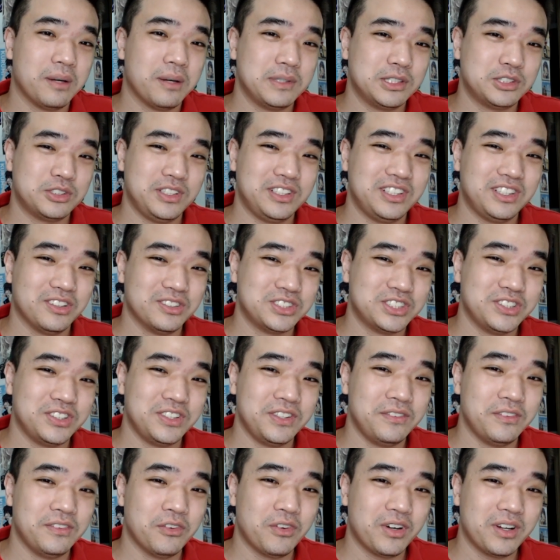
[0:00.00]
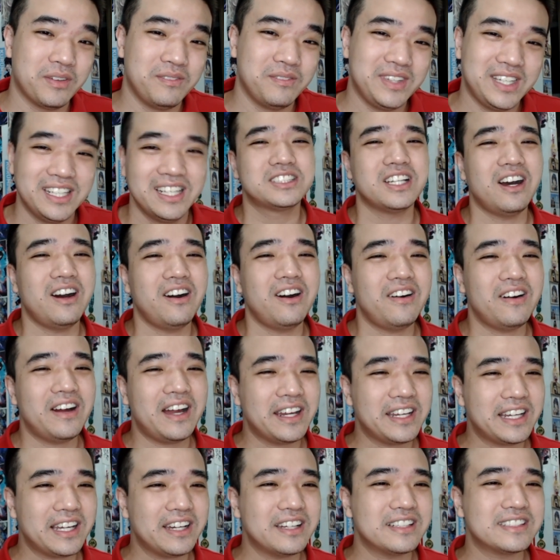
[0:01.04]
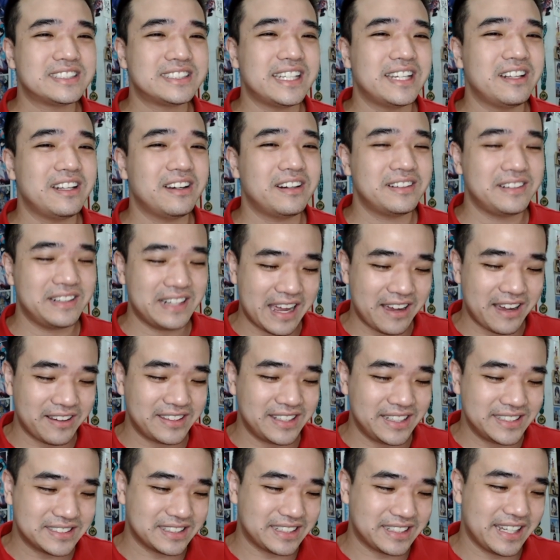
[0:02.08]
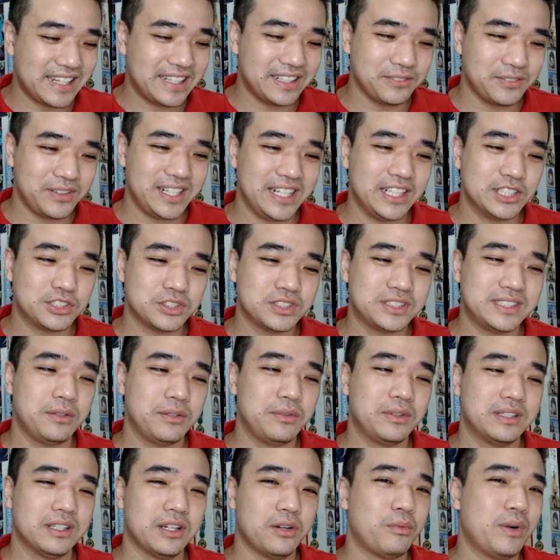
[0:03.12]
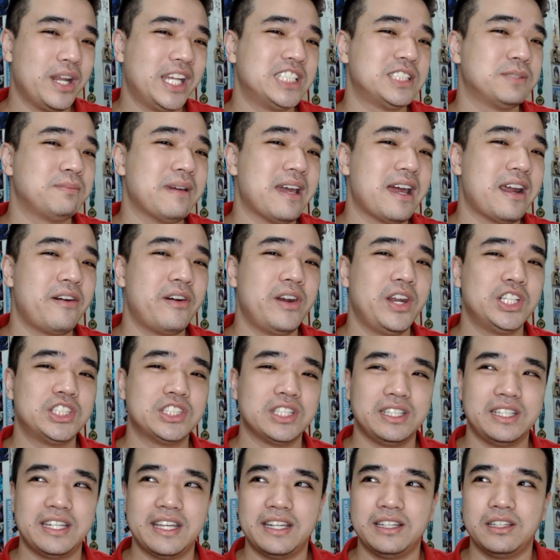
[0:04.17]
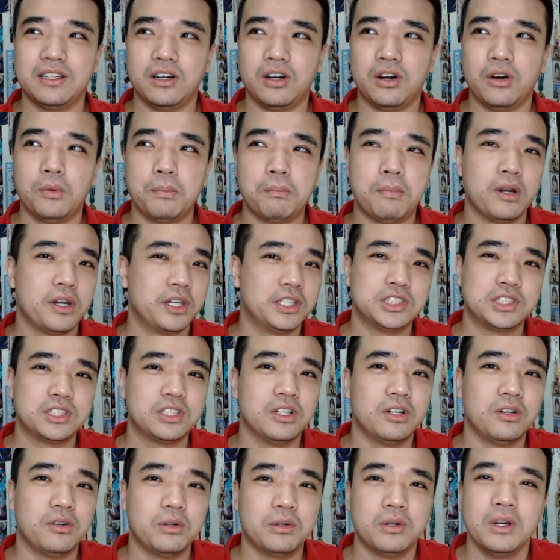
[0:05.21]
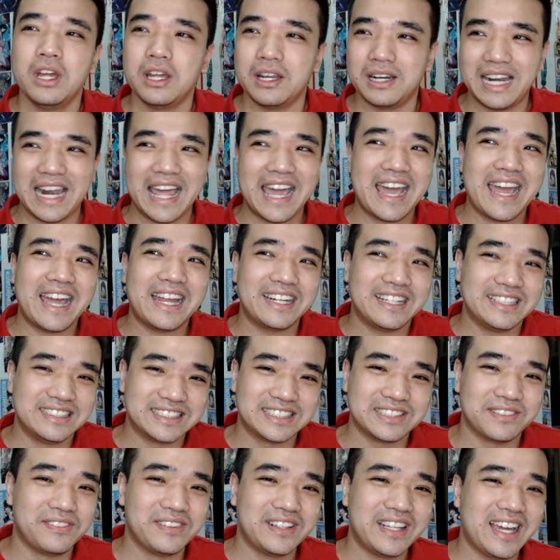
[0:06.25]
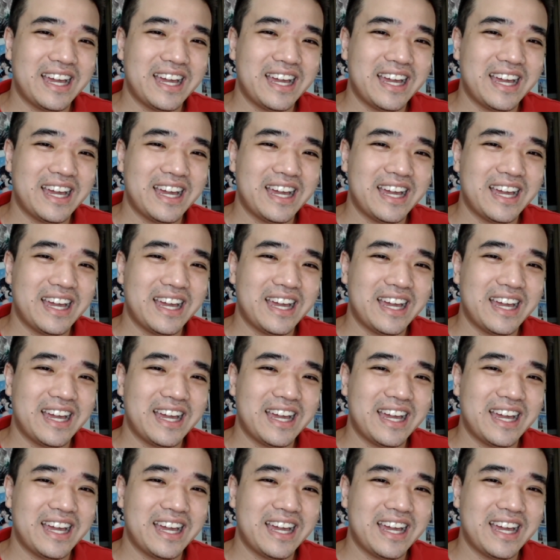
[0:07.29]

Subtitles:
on between those two, you know what I mean. So I gotta say though, now things are getting really interesting with the arranged marriage and then the whole political land and stuff like